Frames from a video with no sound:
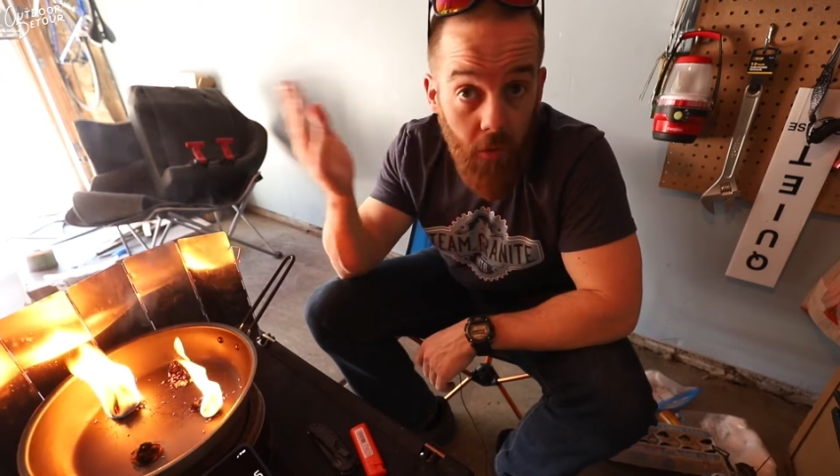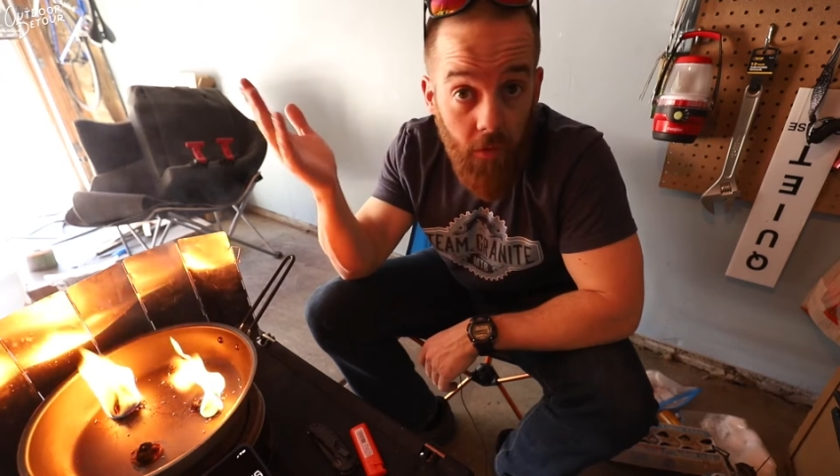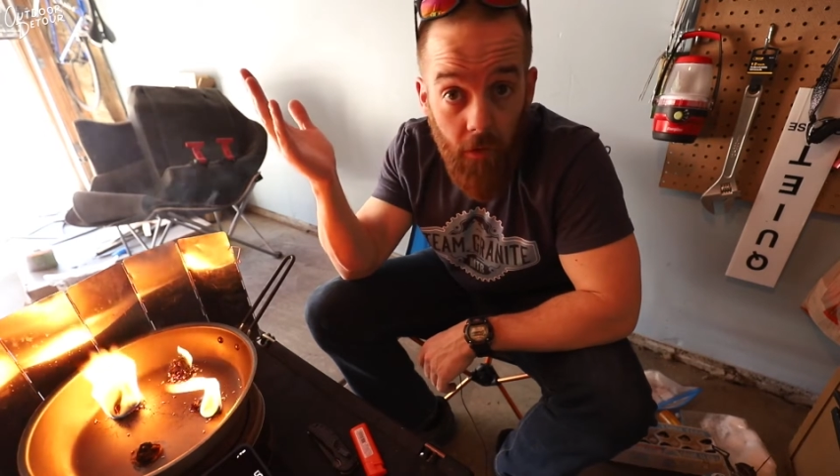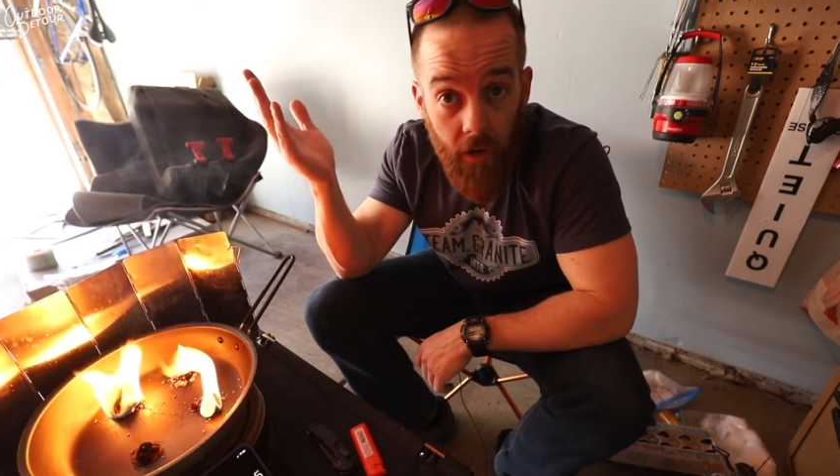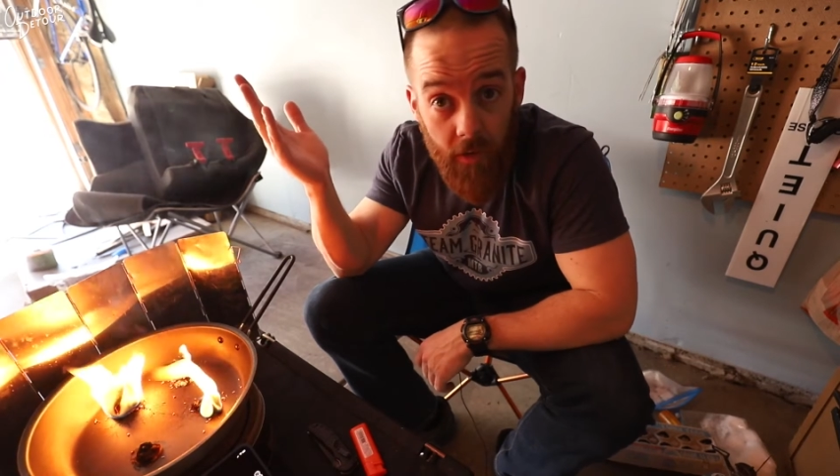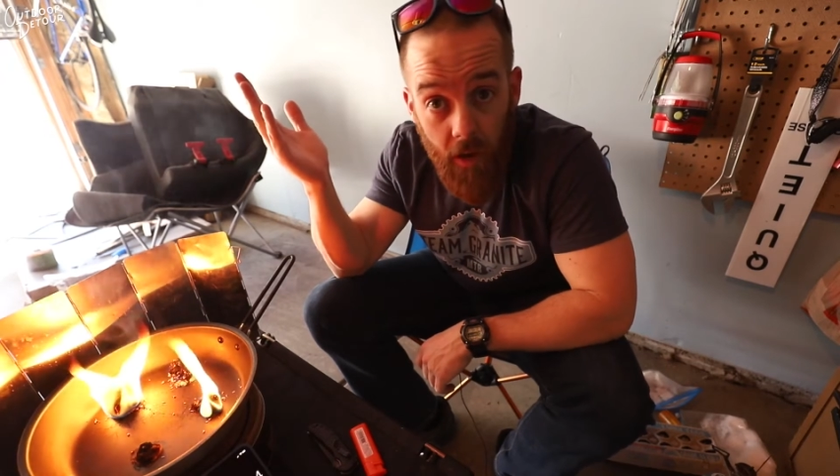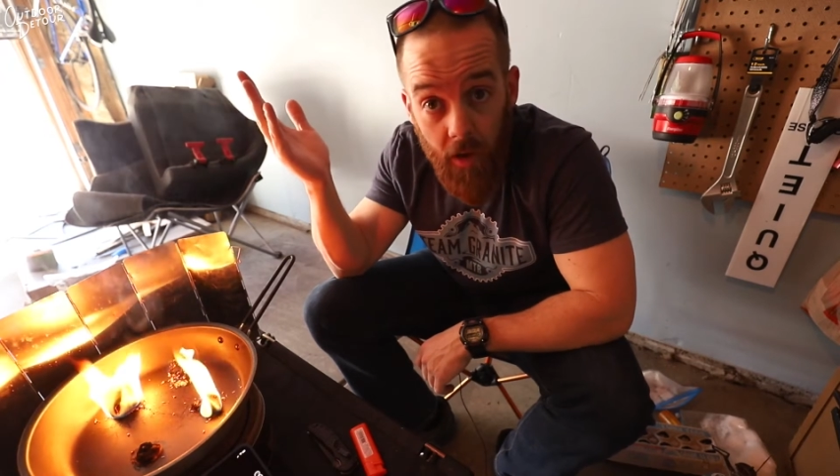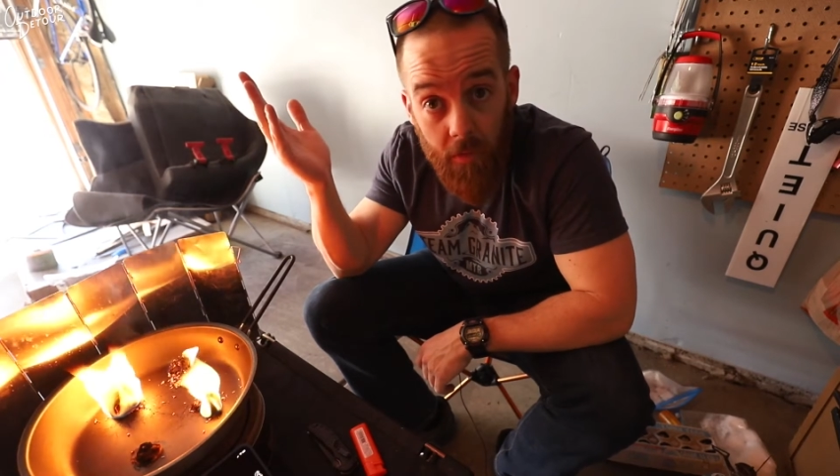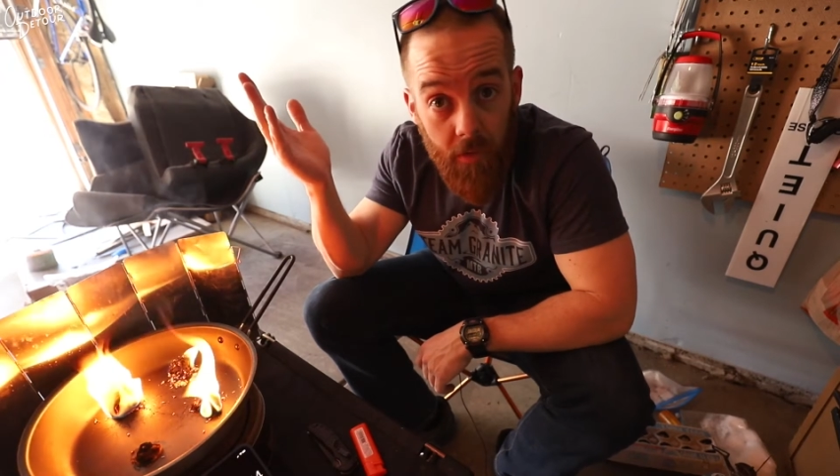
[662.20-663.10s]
is a great time